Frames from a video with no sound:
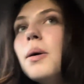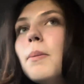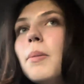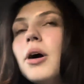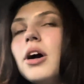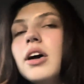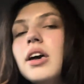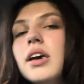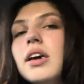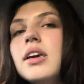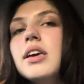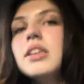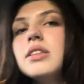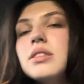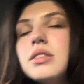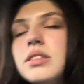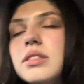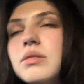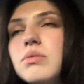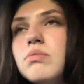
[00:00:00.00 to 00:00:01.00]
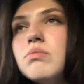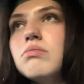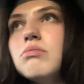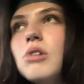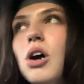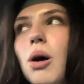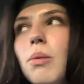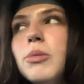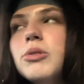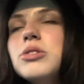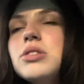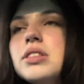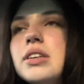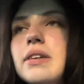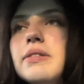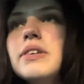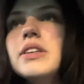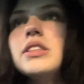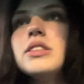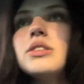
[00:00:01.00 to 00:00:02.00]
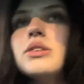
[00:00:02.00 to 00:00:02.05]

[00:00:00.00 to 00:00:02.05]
but it's almost seven.